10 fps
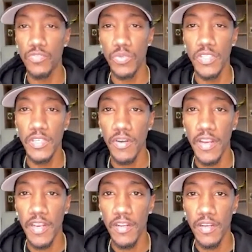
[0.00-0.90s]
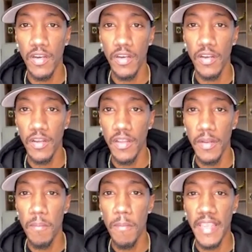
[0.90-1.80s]
really created an
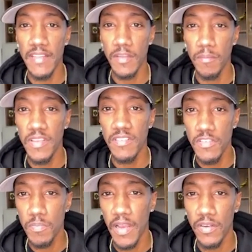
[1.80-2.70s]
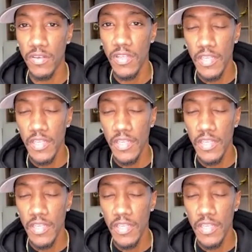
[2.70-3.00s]
amazing business model.